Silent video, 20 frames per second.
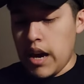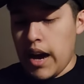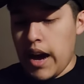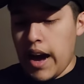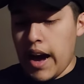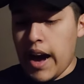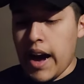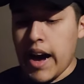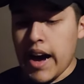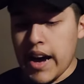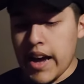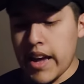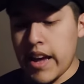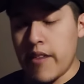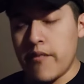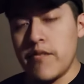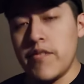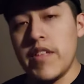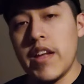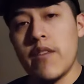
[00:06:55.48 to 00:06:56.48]
I
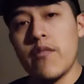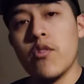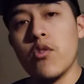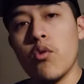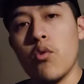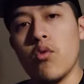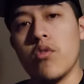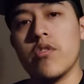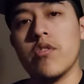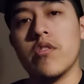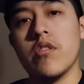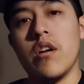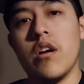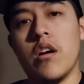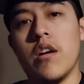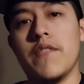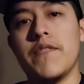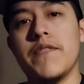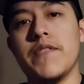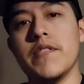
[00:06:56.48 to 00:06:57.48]
have never ordered
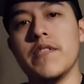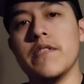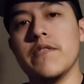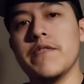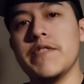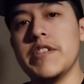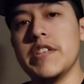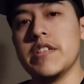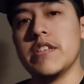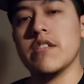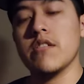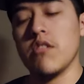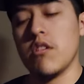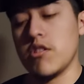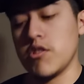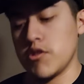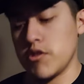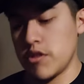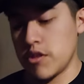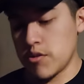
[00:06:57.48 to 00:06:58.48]
off of DTLR,
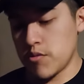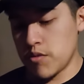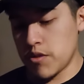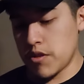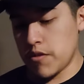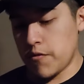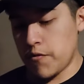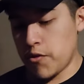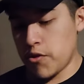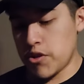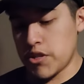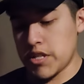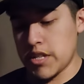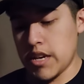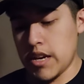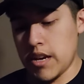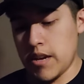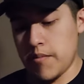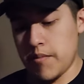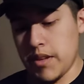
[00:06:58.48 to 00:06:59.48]
so this was the first
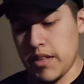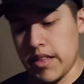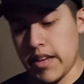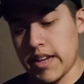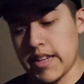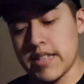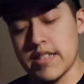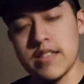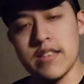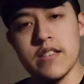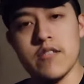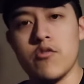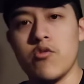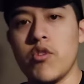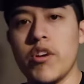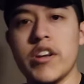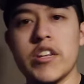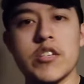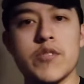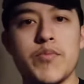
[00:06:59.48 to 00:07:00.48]
time. And like I said,
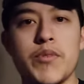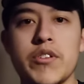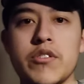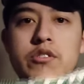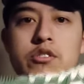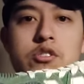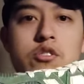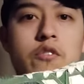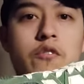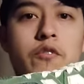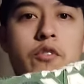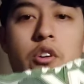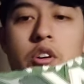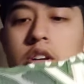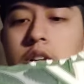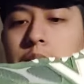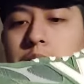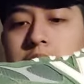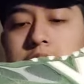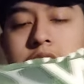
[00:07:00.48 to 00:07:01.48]
great experience so far. I mean,